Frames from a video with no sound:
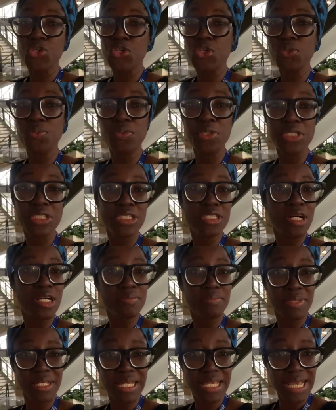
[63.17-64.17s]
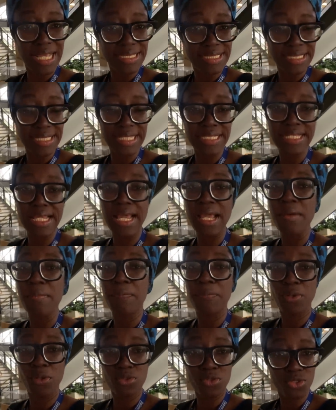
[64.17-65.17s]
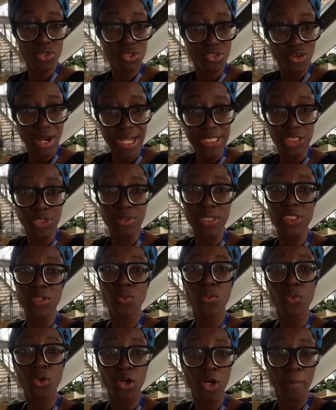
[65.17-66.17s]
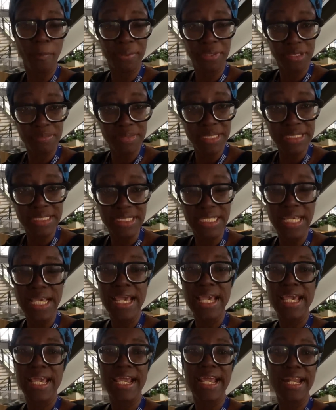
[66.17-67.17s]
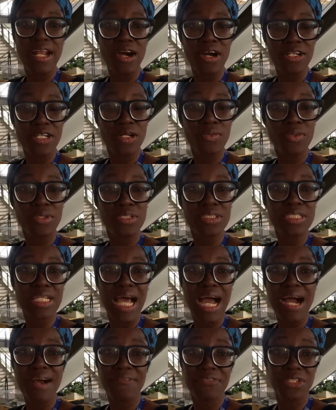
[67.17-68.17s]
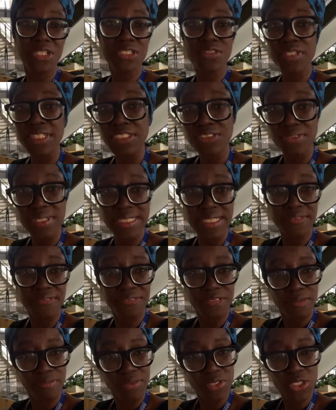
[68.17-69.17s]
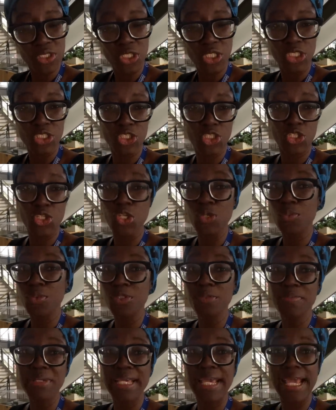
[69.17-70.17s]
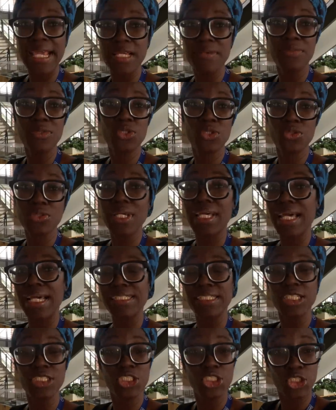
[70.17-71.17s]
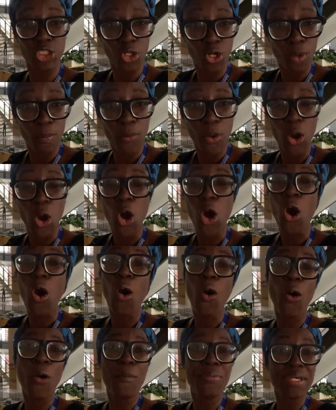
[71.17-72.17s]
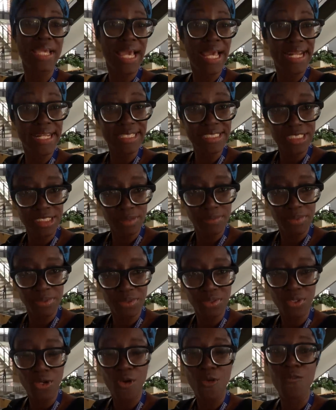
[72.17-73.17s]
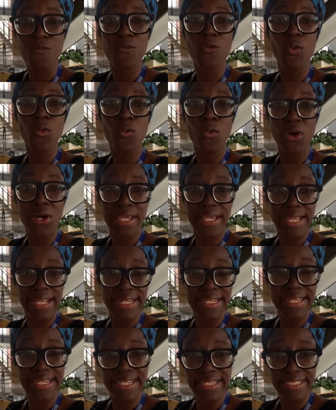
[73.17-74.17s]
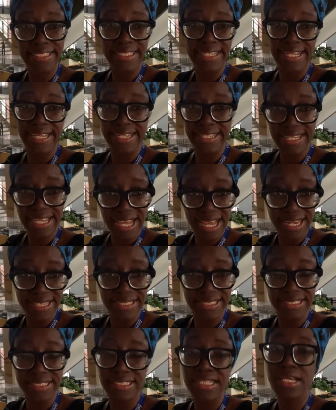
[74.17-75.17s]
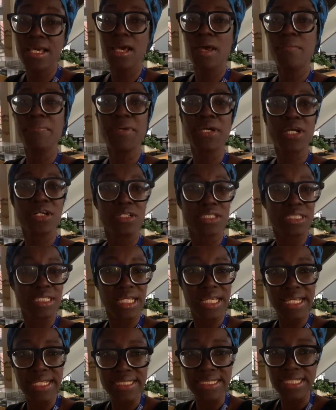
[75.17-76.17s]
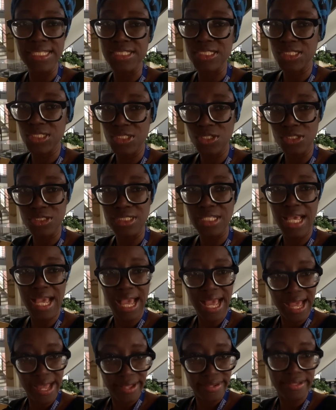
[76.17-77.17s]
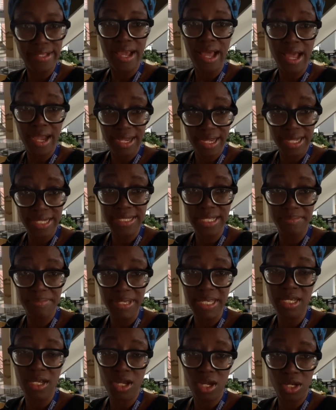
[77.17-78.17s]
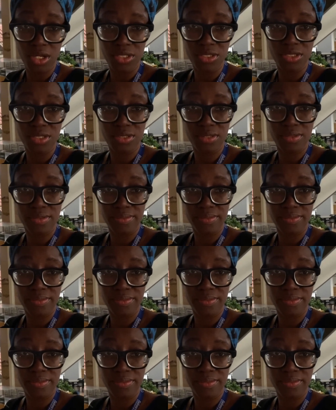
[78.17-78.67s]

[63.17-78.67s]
you would not be getting a postgraduate work permit. In other words, after graduating from this course, you won't be able to get a job or be eligible for working here in Canada because it is not an academic course.